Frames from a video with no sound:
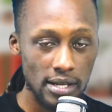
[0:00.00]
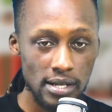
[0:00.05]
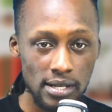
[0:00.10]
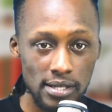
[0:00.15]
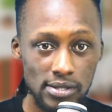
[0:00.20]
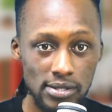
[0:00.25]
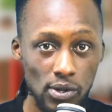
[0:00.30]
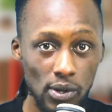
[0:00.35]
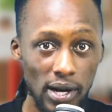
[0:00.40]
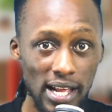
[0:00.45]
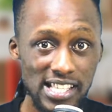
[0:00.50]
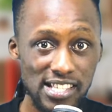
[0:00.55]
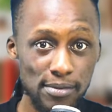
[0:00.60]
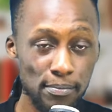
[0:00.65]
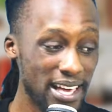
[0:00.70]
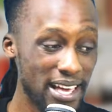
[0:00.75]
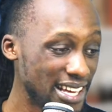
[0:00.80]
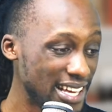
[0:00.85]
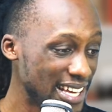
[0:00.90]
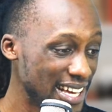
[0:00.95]
So let's
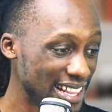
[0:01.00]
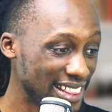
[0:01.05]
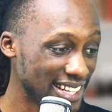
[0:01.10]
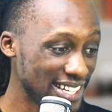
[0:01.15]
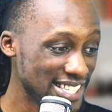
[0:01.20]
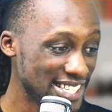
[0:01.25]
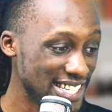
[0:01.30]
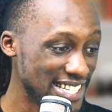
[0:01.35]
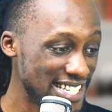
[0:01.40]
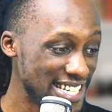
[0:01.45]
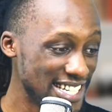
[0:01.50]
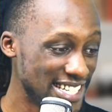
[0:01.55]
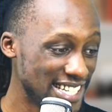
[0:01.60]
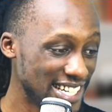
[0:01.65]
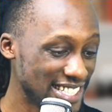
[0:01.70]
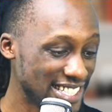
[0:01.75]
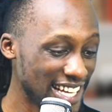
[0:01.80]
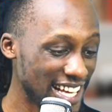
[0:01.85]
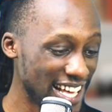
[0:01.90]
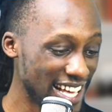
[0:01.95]
make this
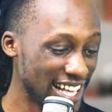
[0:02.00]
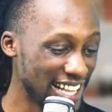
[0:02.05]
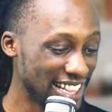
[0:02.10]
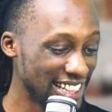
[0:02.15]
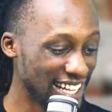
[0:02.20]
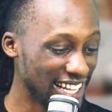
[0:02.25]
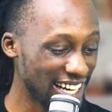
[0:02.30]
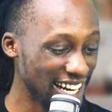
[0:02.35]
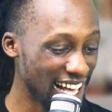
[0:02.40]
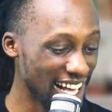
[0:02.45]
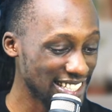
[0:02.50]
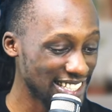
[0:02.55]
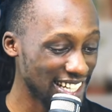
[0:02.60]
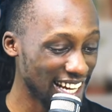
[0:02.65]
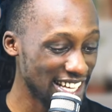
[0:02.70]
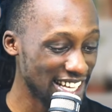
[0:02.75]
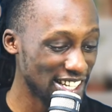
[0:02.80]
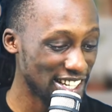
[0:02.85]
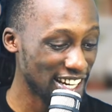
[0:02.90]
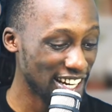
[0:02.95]
t-shirt in the next
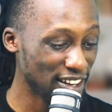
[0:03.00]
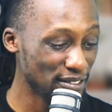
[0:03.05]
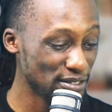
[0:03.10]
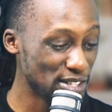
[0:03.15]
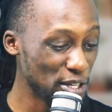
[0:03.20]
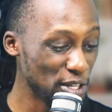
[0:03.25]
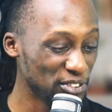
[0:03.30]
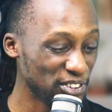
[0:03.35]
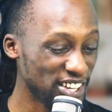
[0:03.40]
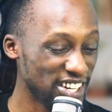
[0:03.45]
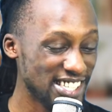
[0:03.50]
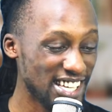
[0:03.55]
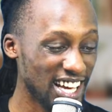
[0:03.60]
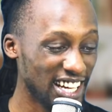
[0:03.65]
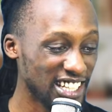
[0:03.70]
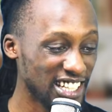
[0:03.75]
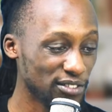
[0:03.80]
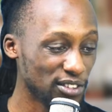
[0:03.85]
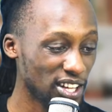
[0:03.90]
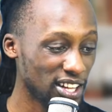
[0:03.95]
lesson, and I'm super
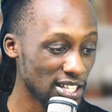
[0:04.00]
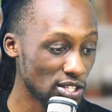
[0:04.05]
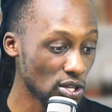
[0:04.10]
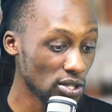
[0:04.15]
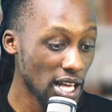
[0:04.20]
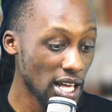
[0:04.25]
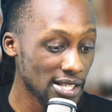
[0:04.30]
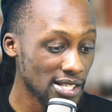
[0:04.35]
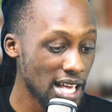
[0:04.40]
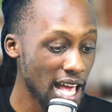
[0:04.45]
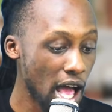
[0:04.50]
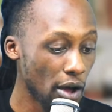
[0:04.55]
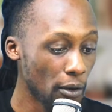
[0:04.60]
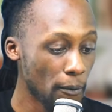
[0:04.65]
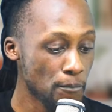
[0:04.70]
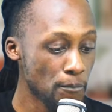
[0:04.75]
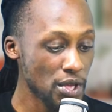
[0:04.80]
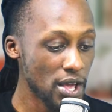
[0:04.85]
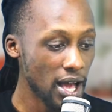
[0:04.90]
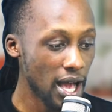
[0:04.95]
excited about that. So that's how
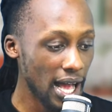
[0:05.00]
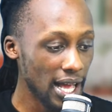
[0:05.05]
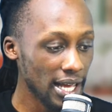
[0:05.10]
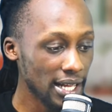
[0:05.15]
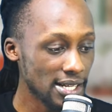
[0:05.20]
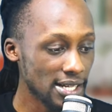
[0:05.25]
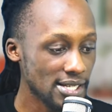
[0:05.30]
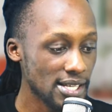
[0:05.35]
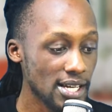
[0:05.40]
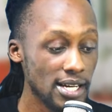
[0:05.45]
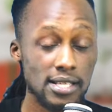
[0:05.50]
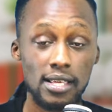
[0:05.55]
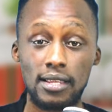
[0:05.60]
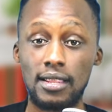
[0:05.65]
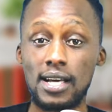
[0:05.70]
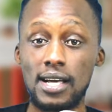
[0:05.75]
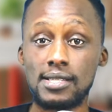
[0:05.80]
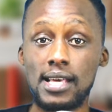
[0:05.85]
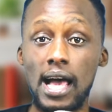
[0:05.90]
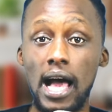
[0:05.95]
I research,
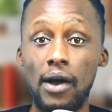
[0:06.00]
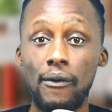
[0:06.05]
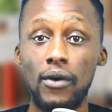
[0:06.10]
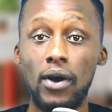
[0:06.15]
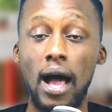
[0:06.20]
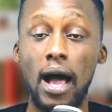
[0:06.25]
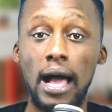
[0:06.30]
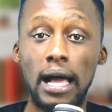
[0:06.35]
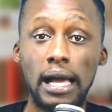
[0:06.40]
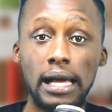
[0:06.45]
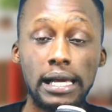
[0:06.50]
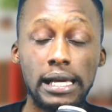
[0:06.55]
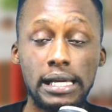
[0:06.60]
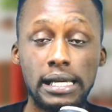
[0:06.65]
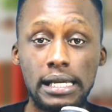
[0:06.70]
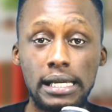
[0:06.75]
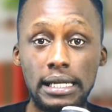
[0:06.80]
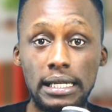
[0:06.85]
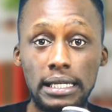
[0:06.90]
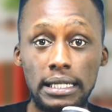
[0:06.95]
that's how I
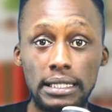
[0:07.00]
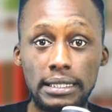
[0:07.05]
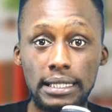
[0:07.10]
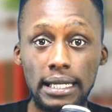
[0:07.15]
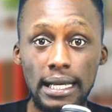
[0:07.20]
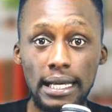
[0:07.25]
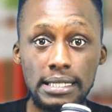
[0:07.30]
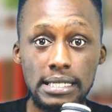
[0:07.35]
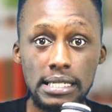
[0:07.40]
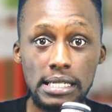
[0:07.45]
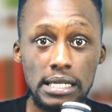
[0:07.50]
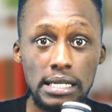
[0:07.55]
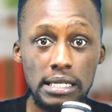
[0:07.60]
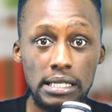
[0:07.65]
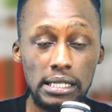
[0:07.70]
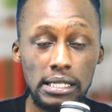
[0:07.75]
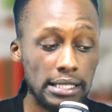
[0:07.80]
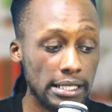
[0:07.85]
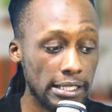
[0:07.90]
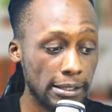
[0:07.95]
get
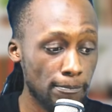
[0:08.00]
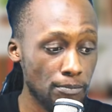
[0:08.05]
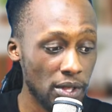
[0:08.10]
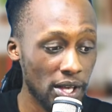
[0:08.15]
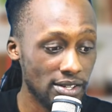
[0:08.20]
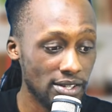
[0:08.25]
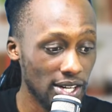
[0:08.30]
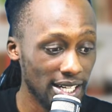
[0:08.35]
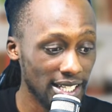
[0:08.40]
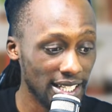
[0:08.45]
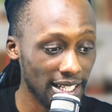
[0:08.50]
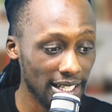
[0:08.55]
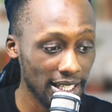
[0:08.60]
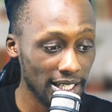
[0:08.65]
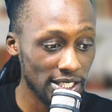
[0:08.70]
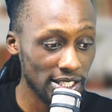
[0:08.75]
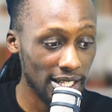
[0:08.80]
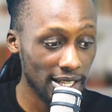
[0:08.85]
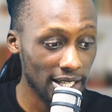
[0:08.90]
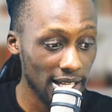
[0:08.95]
a trending
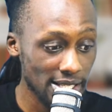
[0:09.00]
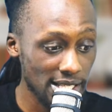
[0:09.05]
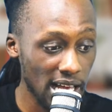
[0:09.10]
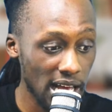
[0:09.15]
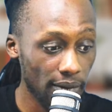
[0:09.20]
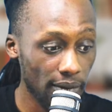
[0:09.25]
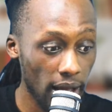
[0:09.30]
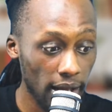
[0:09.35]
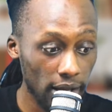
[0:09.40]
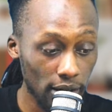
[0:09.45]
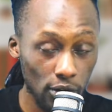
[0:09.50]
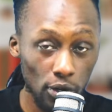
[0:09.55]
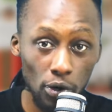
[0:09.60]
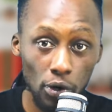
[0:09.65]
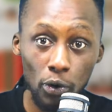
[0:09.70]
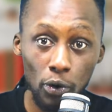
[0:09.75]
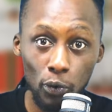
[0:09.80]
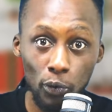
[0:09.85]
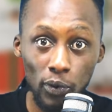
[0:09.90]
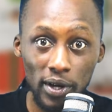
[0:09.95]
niche, and that's how I know
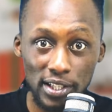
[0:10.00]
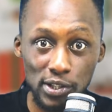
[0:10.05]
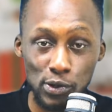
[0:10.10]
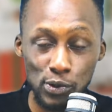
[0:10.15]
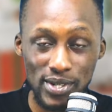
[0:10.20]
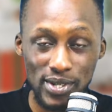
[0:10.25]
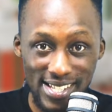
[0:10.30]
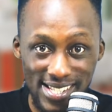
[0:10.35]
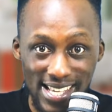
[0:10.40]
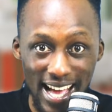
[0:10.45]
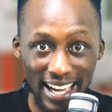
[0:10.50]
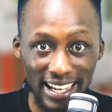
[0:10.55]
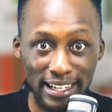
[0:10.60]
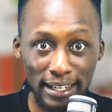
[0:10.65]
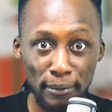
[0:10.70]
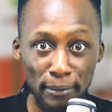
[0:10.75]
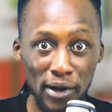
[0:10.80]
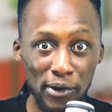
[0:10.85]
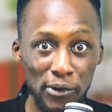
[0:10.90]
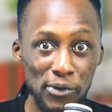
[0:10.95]
what to design
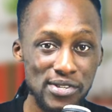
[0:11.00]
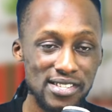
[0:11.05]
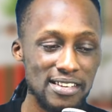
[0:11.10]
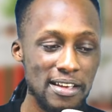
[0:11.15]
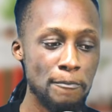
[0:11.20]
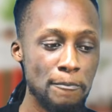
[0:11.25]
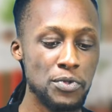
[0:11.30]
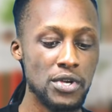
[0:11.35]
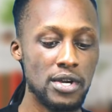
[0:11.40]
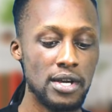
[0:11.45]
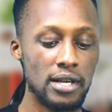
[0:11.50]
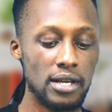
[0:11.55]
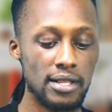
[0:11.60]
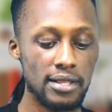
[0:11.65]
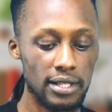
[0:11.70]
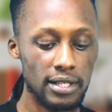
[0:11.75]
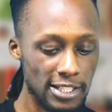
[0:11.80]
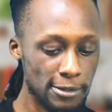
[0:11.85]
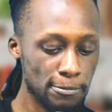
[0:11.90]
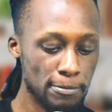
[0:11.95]
about. Because in
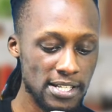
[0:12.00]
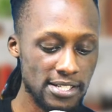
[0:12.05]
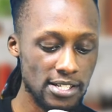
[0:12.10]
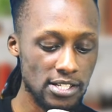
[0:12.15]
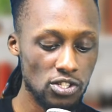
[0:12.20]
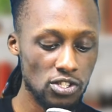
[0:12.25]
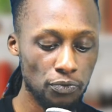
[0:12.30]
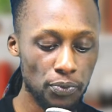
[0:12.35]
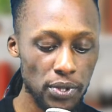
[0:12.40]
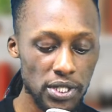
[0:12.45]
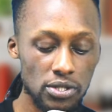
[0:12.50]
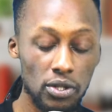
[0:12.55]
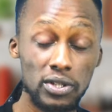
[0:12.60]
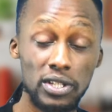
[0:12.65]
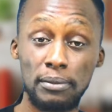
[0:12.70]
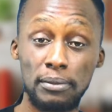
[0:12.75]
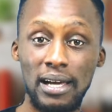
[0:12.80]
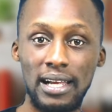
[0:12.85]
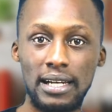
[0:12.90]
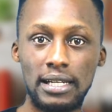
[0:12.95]
this business of print on
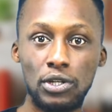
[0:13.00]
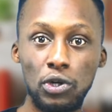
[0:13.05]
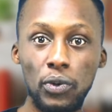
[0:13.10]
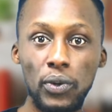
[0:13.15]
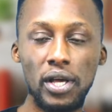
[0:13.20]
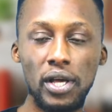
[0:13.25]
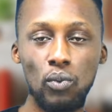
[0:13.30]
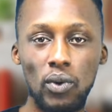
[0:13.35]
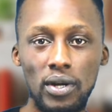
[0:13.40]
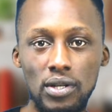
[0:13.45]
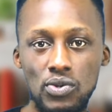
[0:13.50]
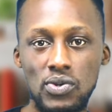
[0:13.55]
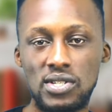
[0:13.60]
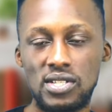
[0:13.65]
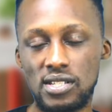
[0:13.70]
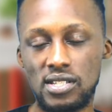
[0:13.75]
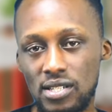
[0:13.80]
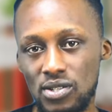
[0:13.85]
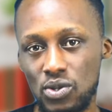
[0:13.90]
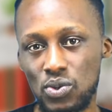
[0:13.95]
demand, knowing what to
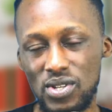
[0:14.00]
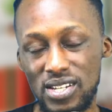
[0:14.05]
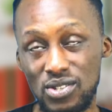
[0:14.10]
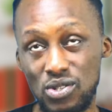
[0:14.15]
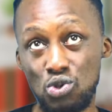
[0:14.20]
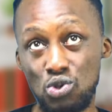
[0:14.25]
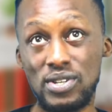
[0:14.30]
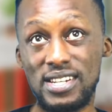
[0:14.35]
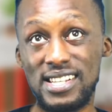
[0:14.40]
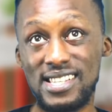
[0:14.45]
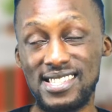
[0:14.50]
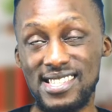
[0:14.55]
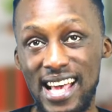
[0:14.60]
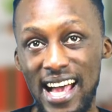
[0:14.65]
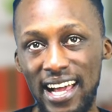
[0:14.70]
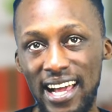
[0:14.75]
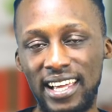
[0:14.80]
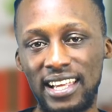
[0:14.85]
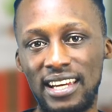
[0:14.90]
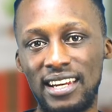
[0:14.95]

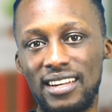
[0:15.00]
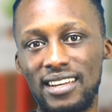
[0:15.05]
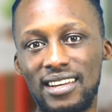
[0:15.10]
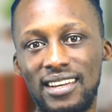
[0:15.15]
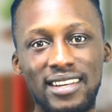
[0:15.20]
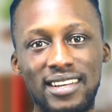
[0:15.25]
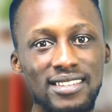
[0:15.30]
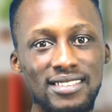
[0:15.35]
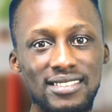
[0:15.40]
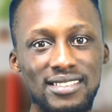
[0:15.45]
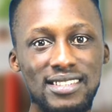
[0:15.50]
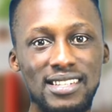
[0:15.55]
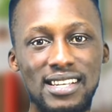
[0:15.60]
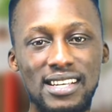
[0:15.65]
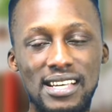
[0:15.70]
design is